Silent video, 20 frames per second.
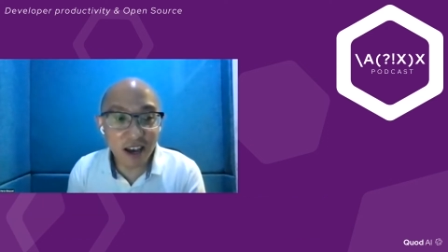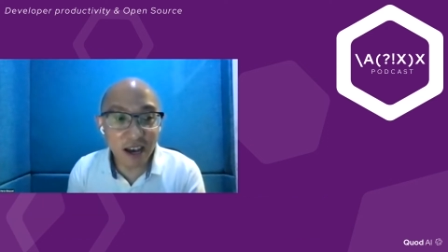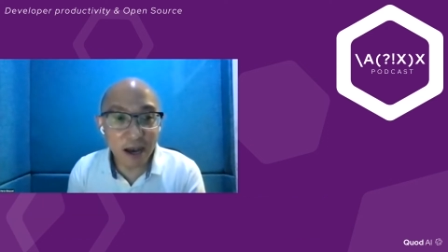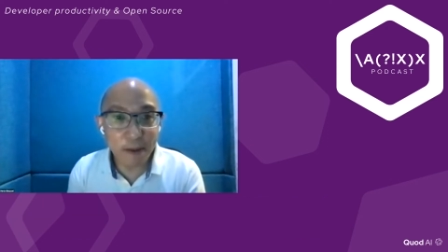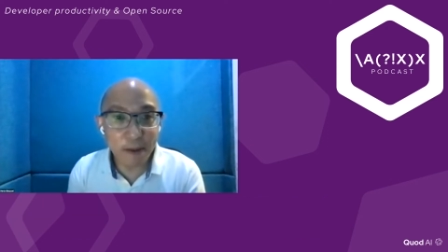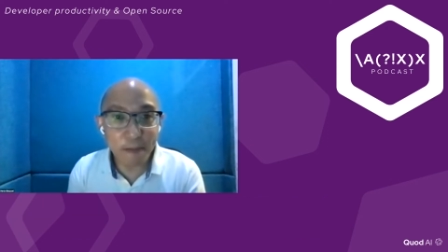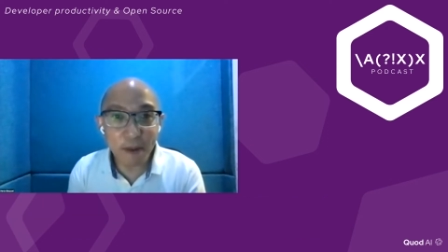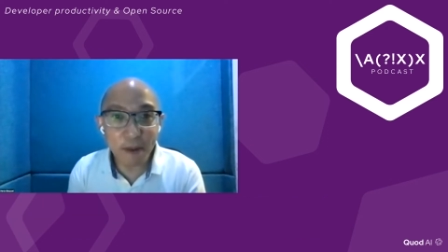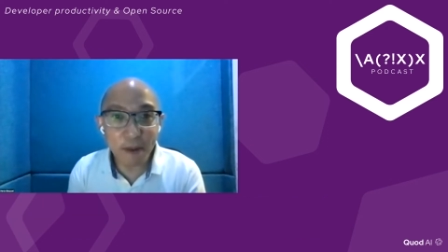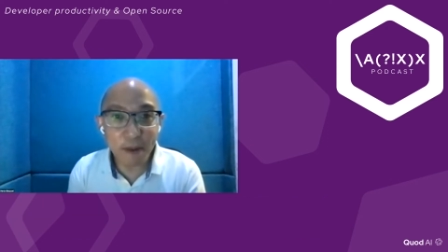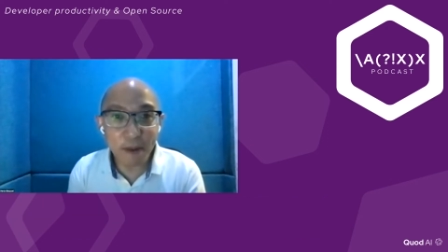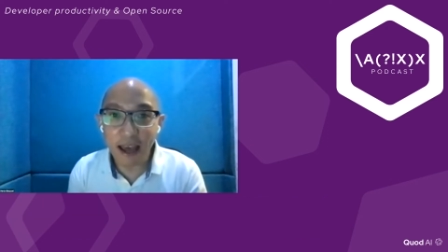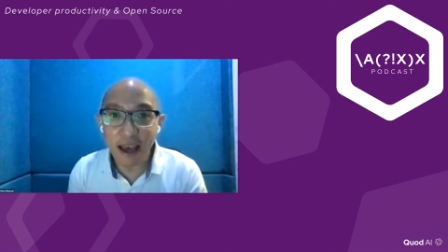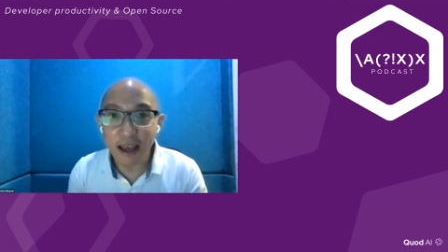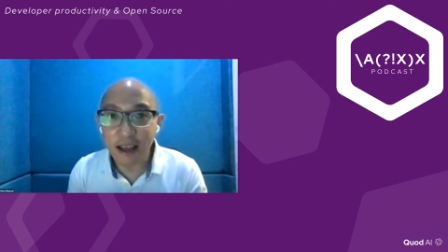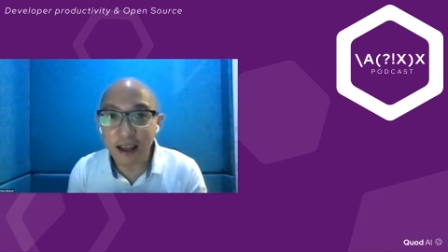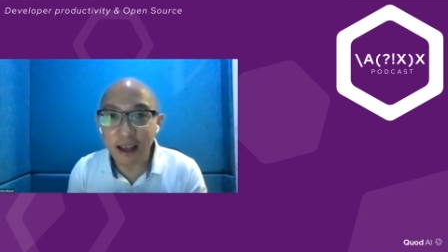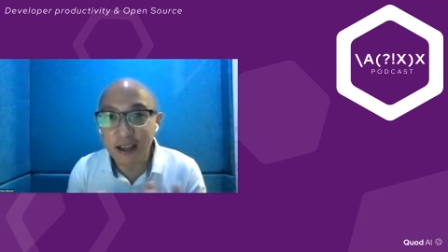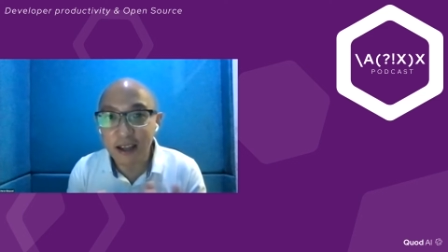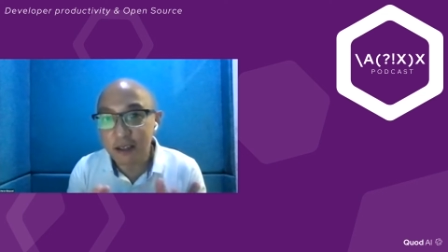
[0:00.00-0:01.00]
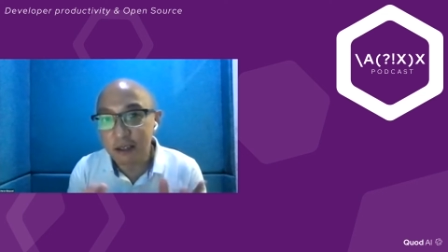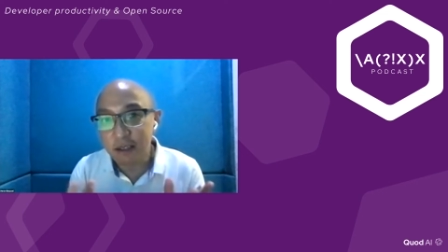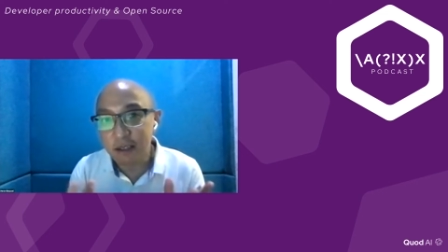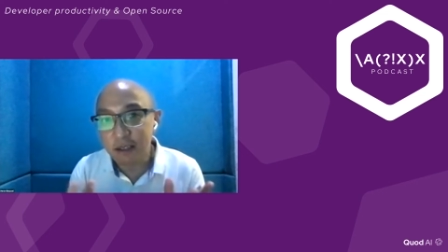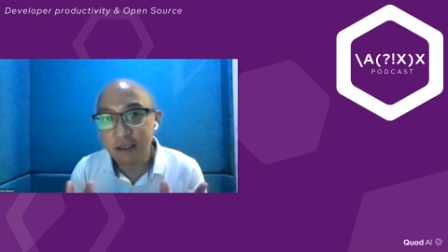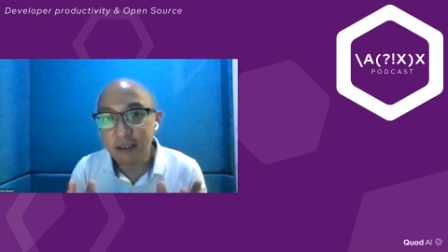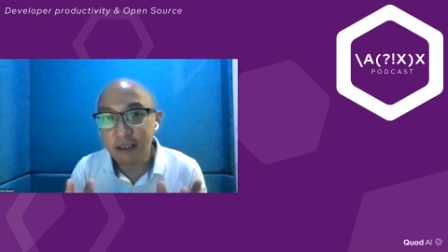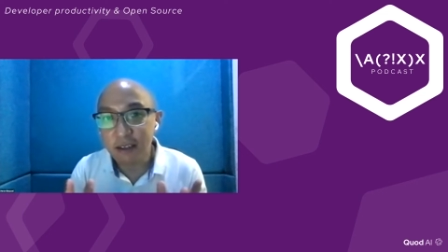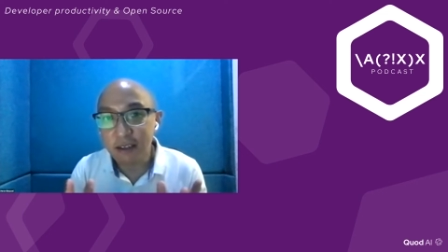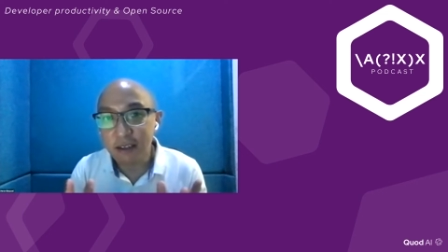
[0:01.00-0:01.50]
I
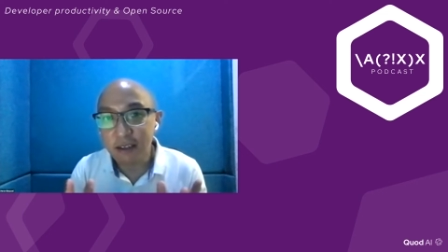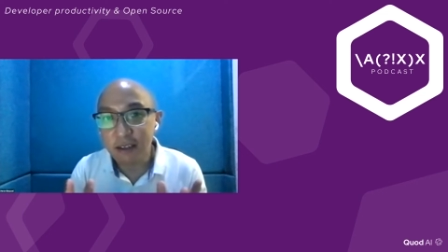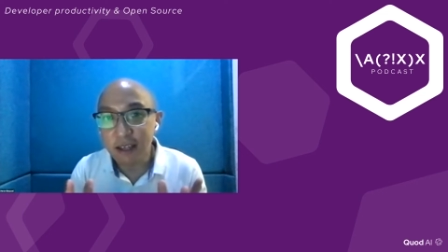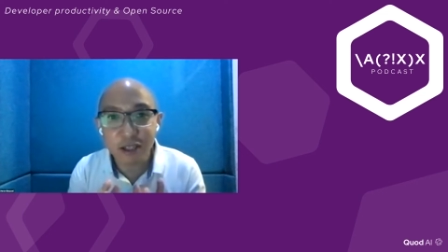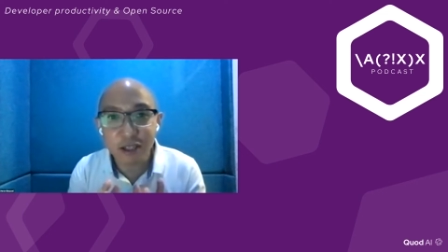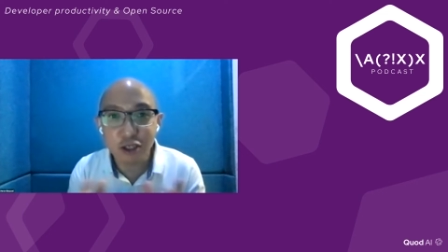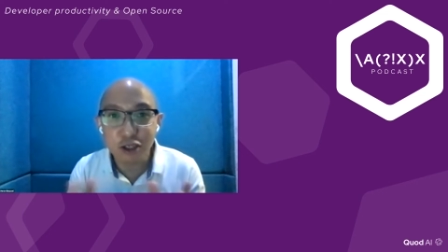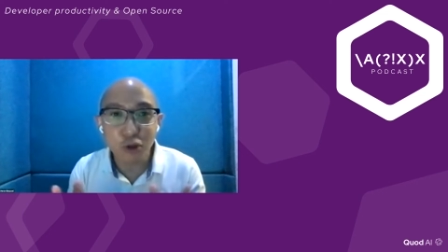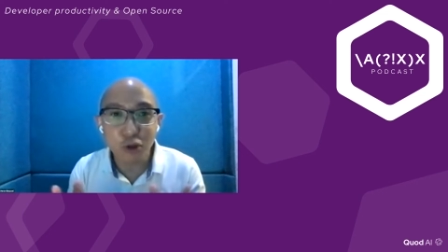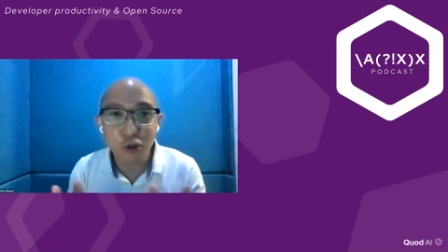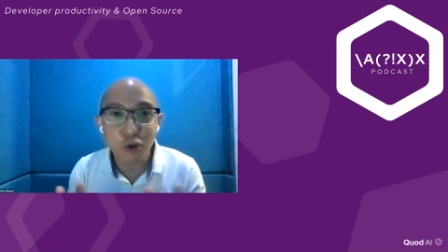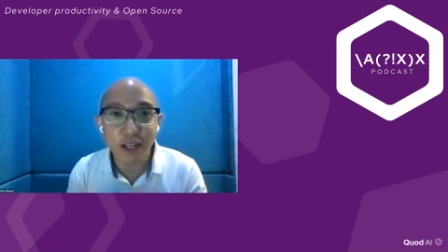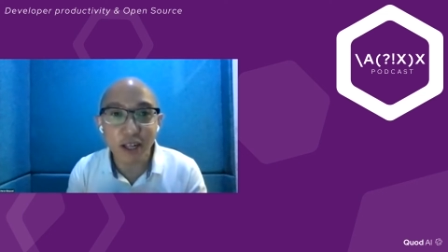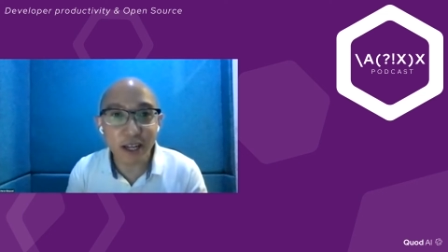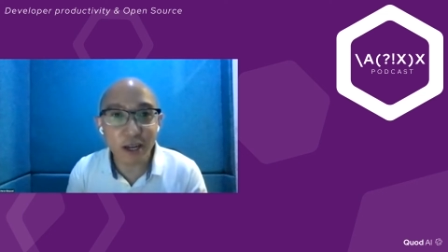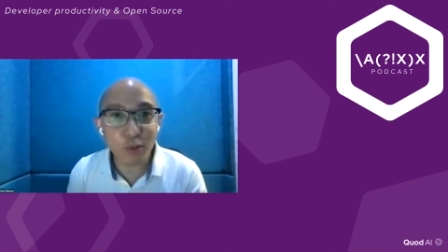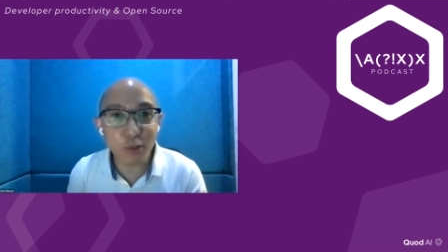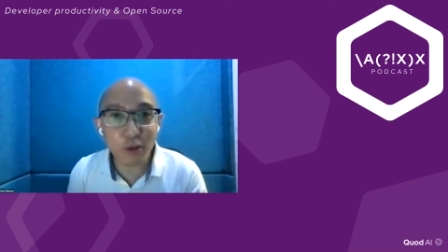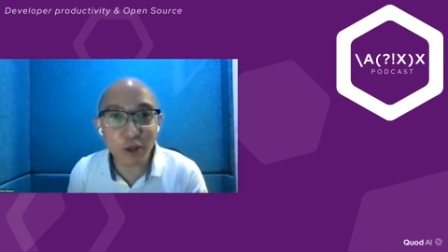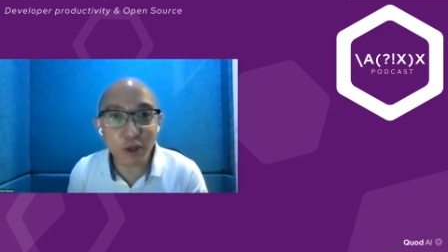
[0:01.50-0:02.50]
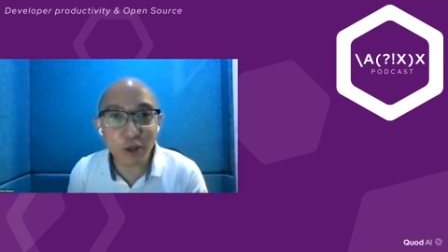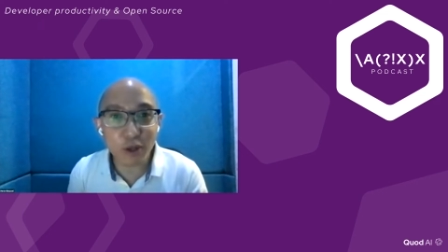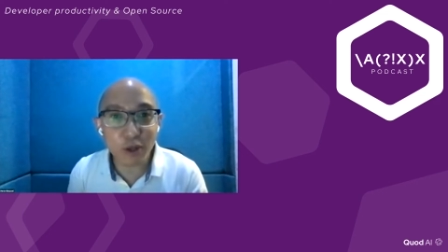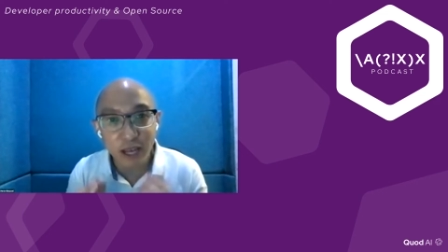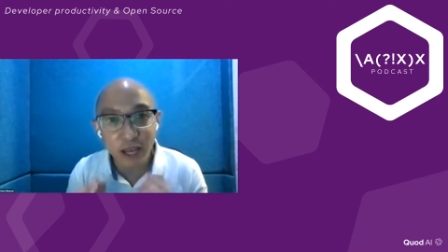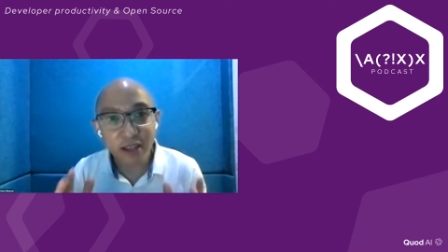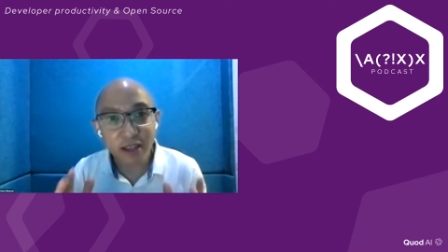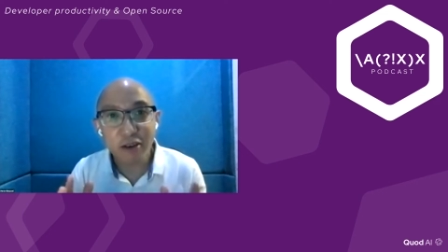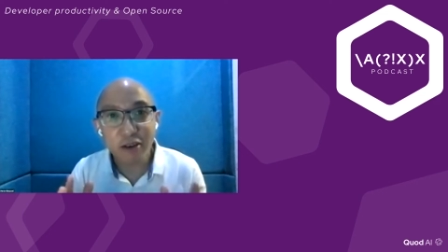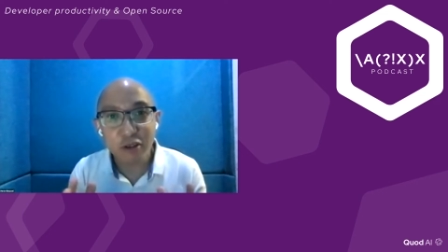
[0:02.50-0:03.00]
just, it's just so clear when you
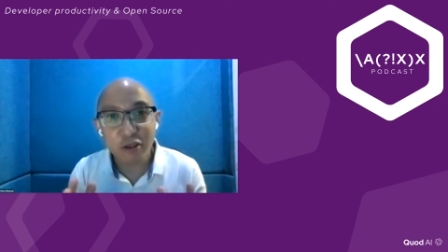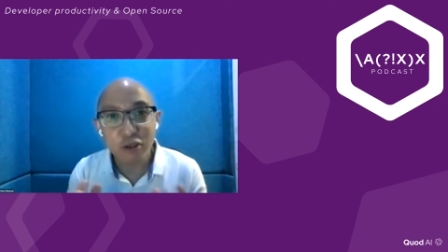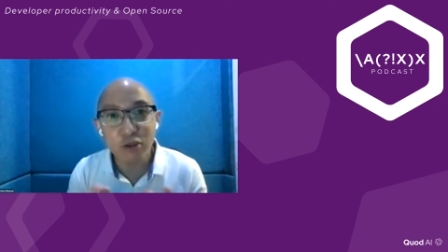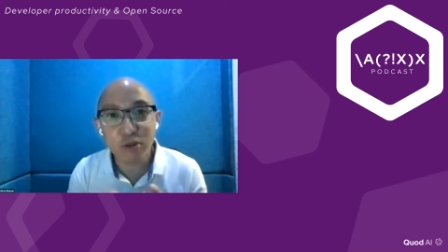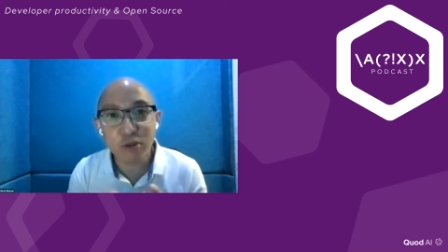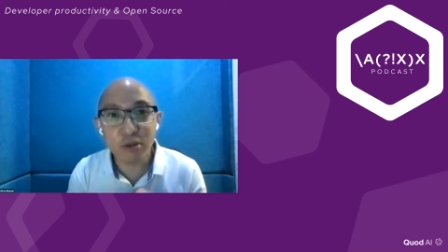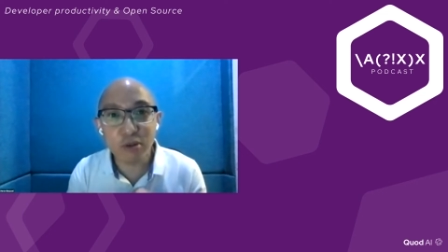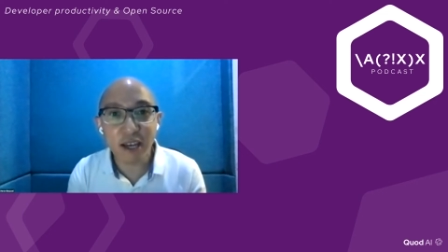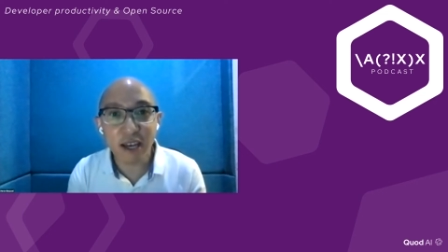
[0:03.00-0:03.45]
get onto